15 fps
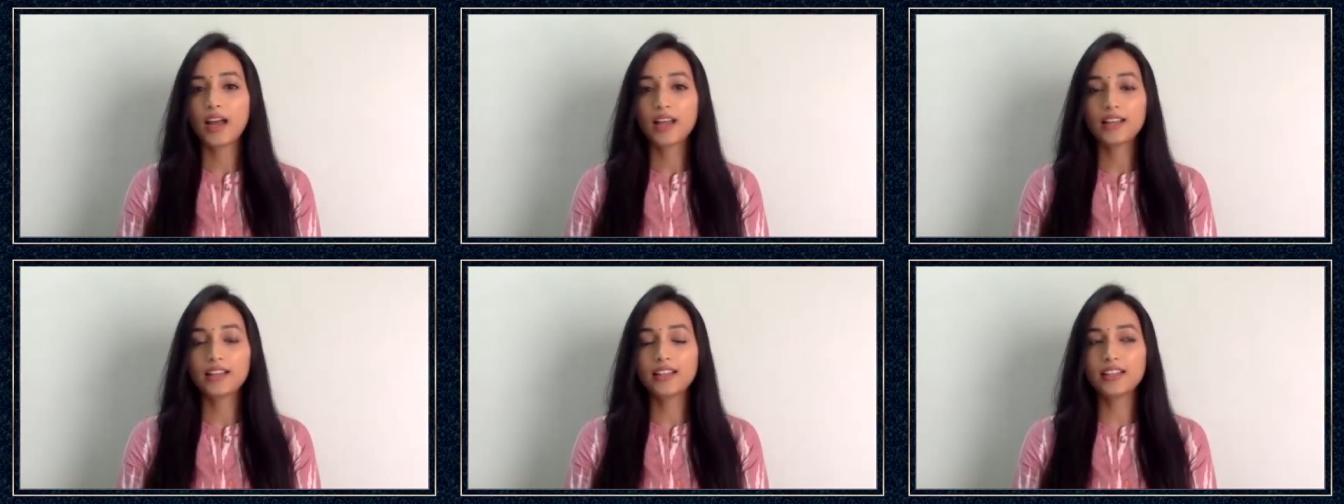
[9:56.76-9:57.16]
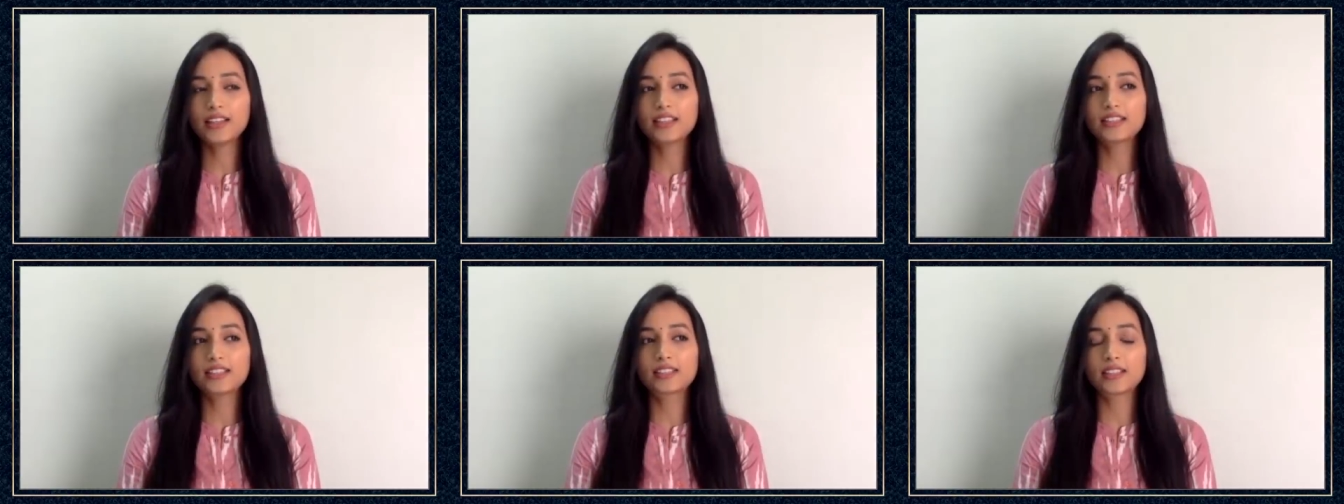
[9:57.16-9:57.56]
I think
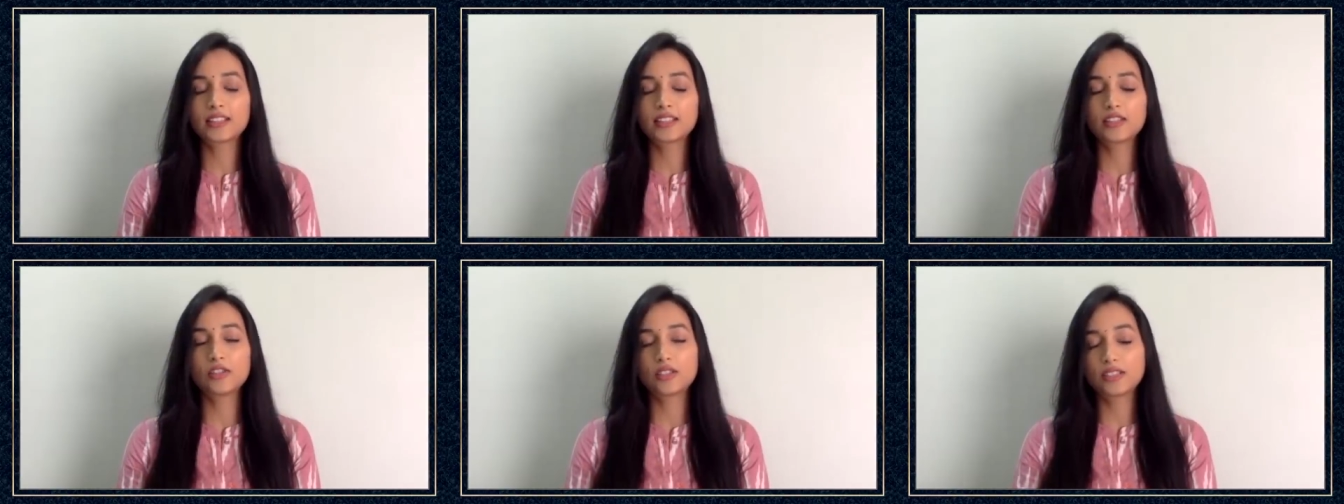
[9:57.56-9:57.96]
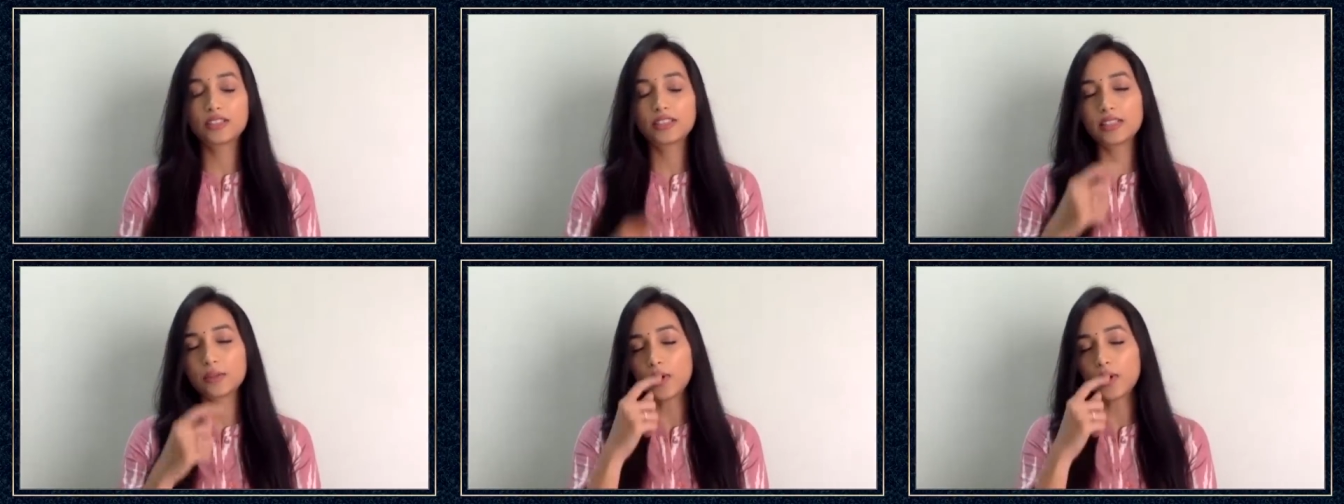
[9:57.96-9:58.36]
it's it's good.
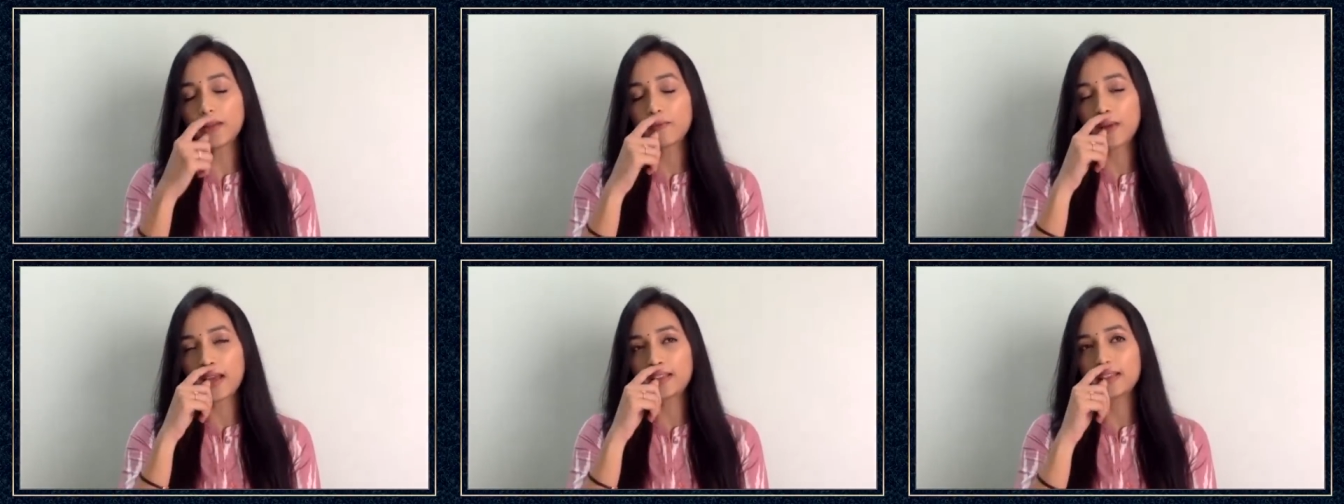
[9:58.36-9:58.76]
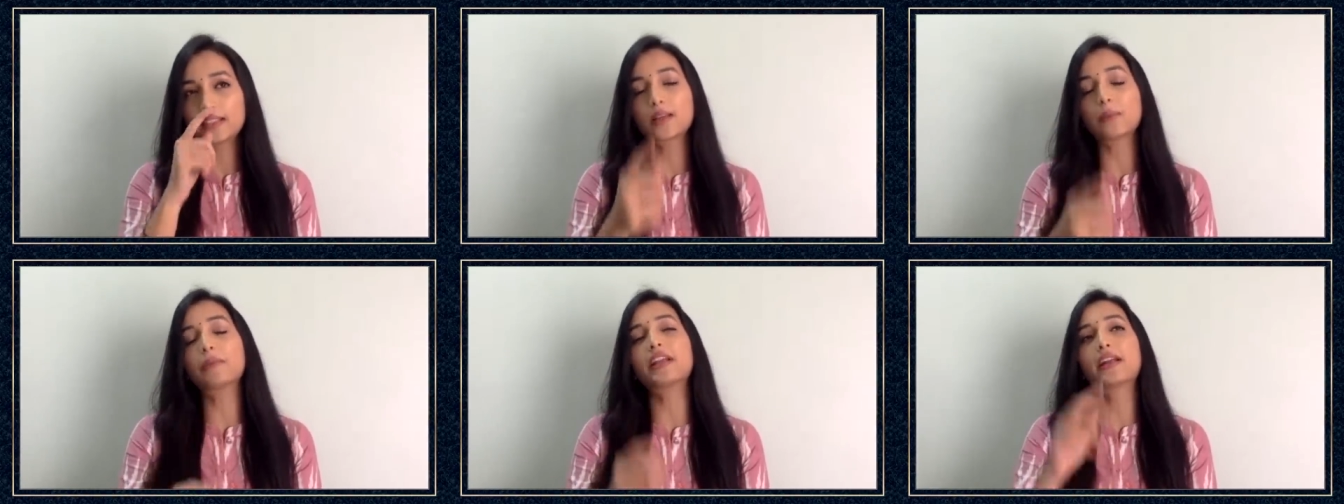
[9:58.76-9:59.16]
See, what I think
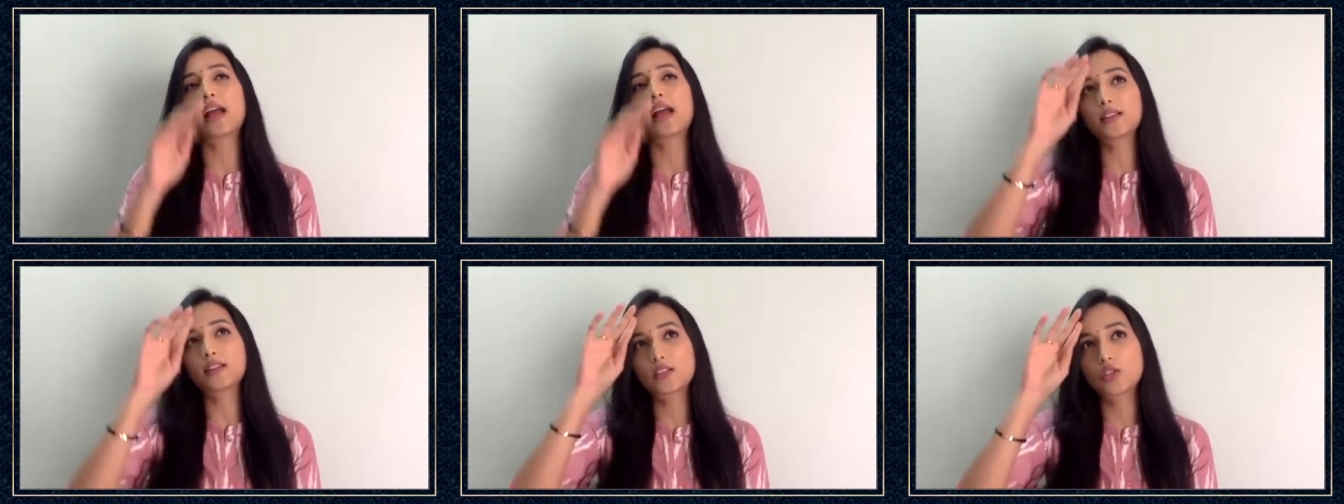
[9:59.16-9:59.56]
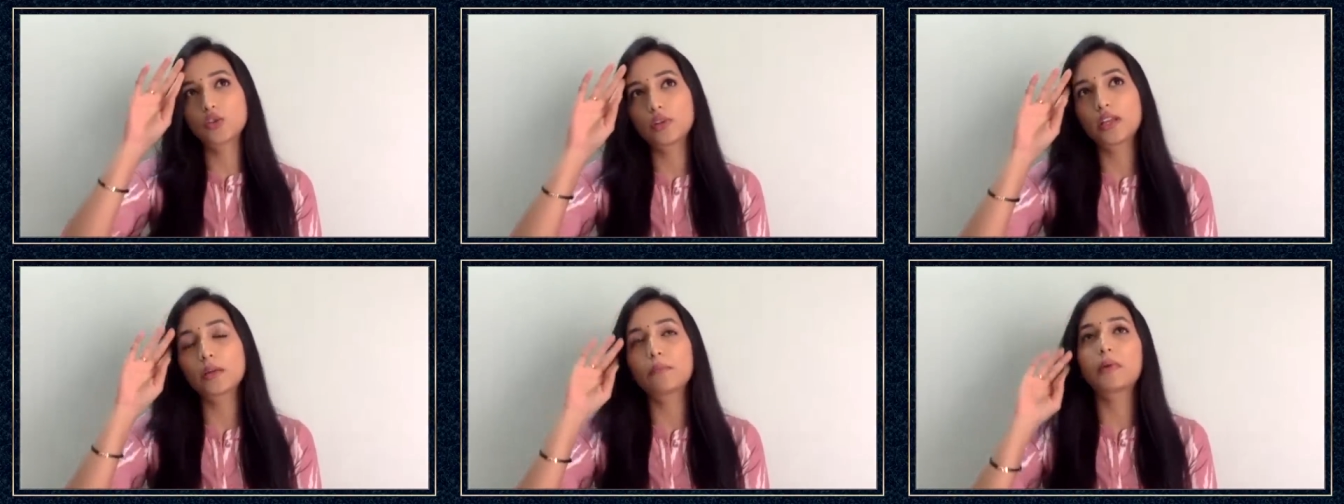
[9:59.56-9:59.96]
somebody had asked
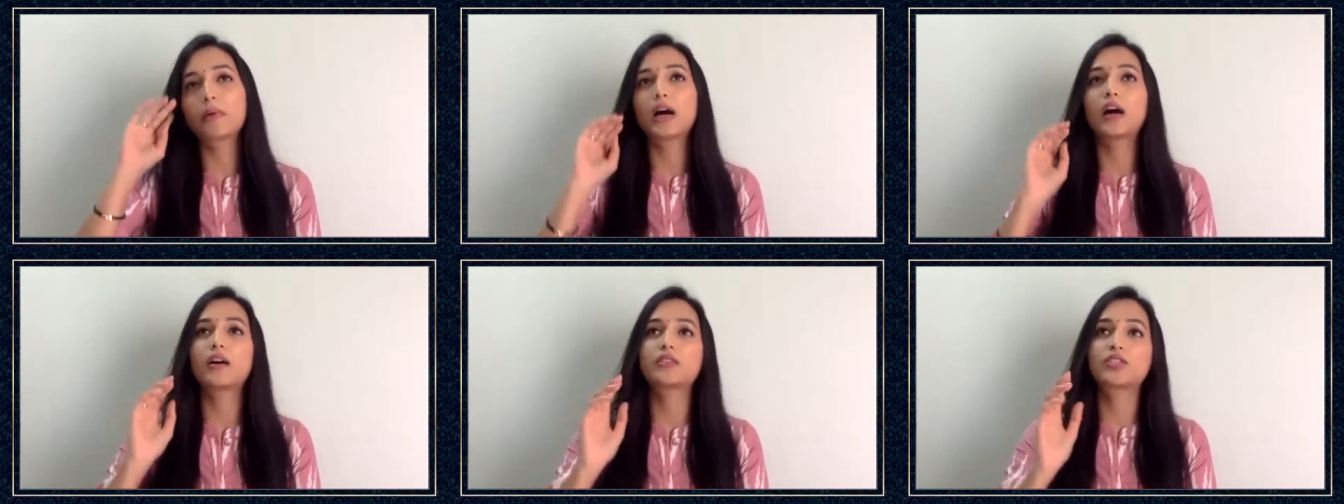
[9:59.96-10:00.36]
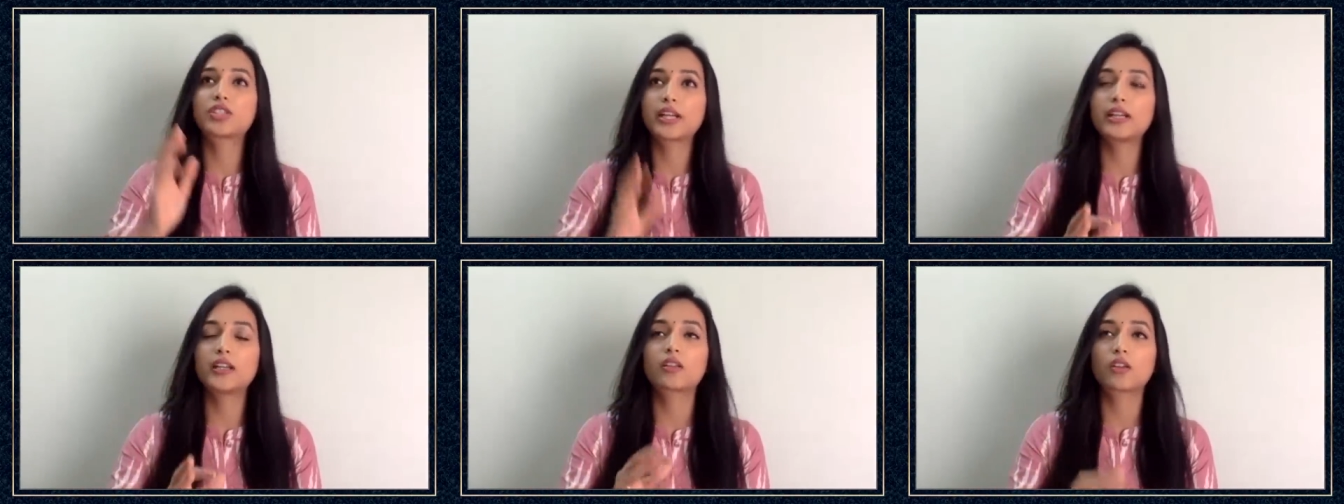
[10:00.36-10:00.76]
during our
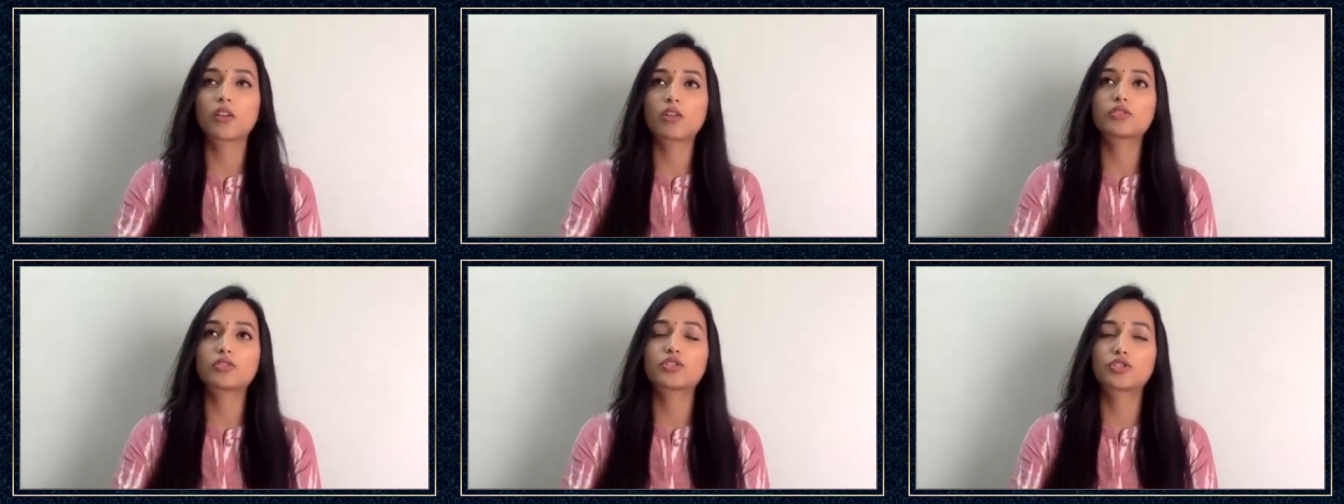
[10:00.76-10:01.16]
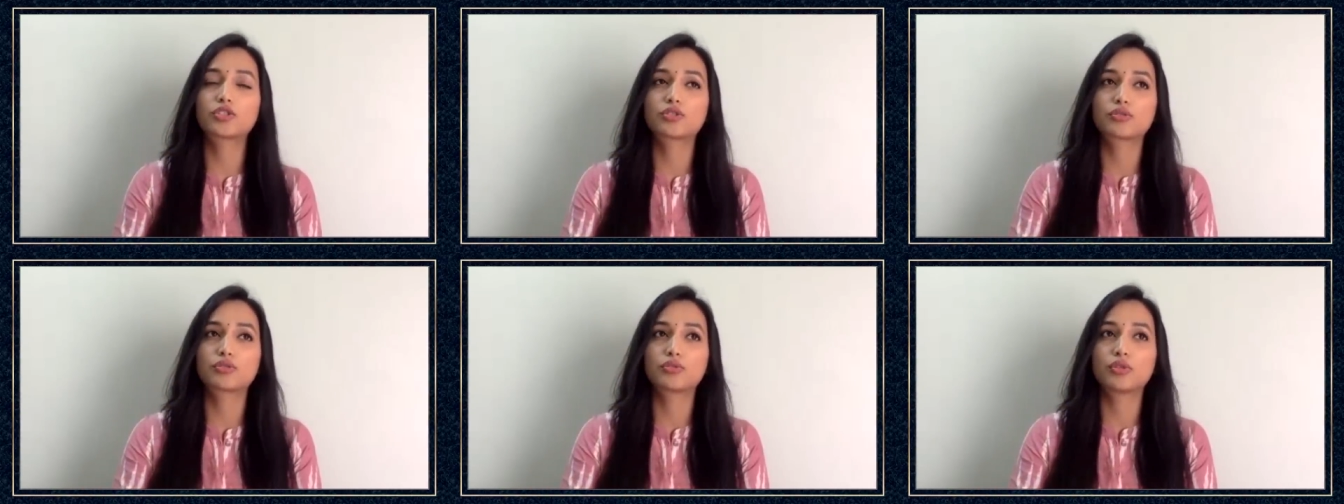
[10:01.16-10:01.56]
trailer launch to